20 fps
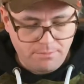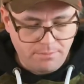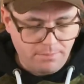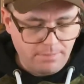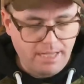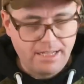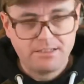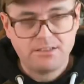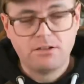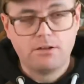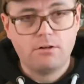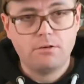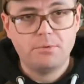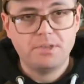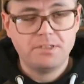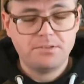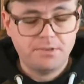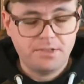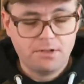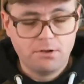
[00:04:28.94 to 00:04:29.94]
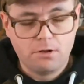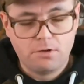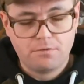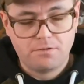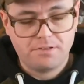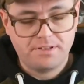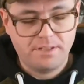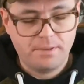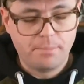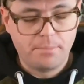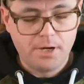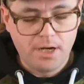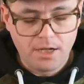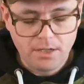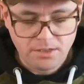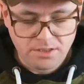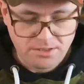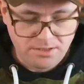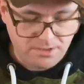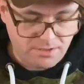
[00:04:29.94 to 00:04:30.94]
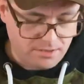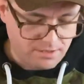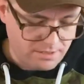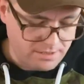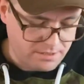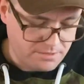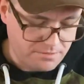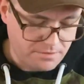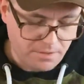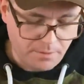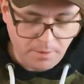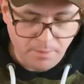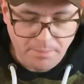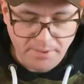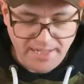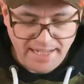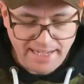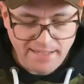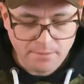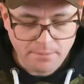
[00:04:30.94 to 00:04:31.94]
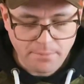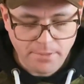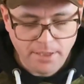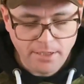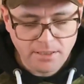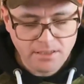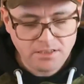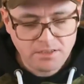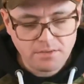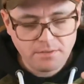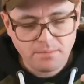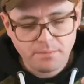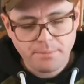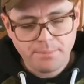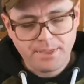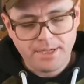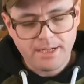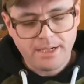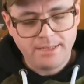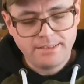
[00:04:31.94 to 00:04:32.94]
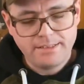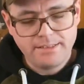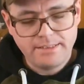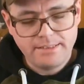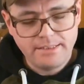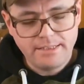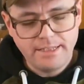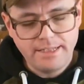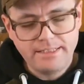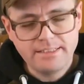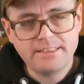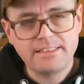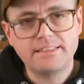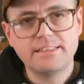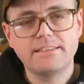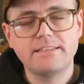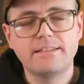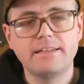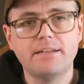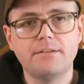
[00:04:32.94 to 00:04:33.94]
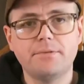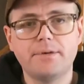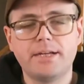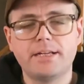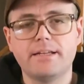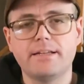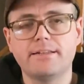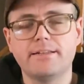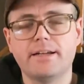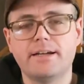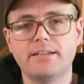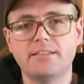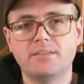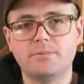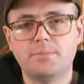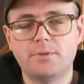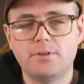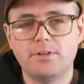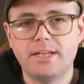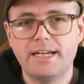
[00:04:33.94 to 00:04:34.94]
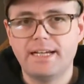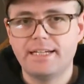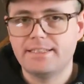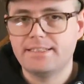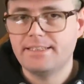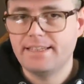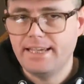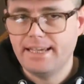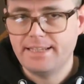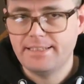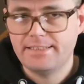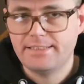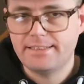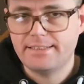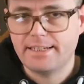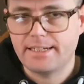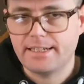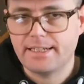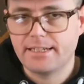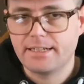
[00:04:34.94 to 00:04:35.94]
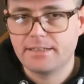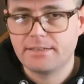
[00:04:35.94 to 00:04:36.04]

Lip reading: As always, we go over the box. It's a very plain box, but instantly recognizable as Acetech.